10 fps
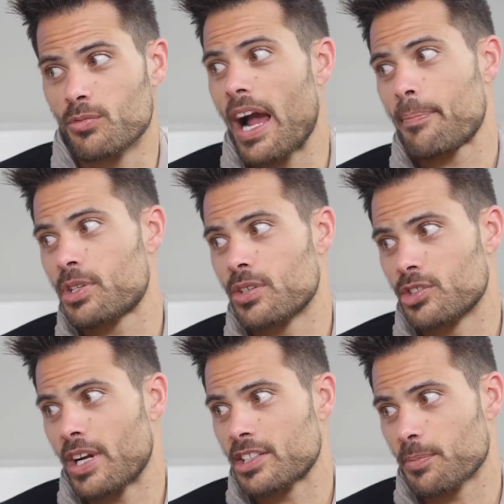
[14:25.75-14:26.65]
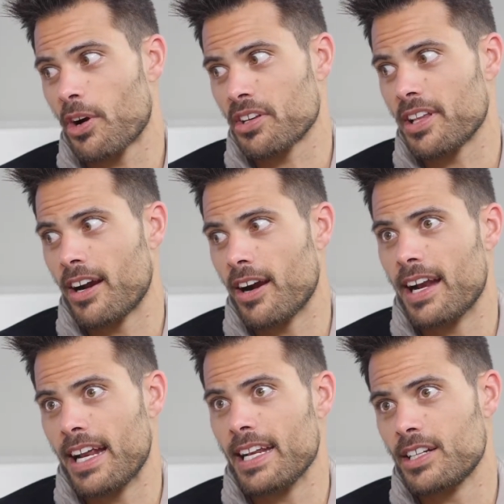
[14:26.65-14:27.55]
raptor in Jurassic Park there,
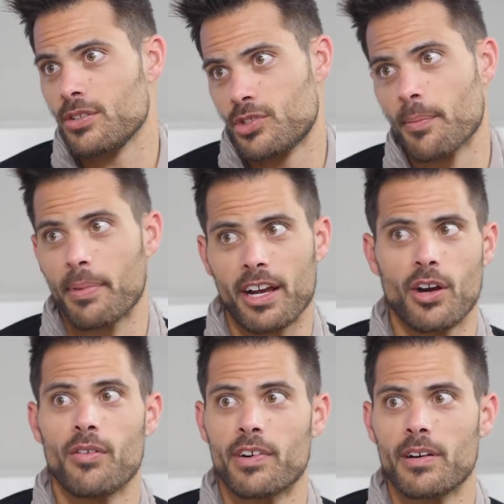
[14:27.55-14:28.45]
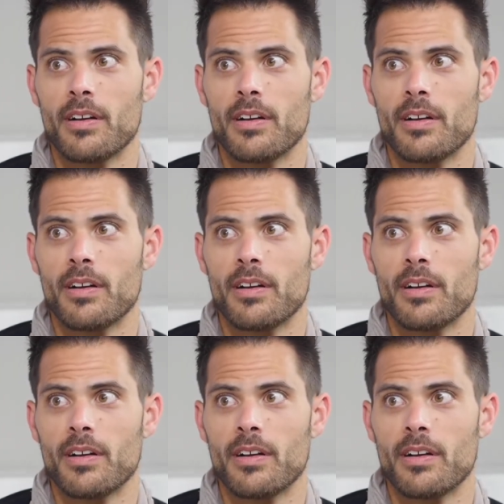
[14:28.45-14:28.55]
and I need to jump back over.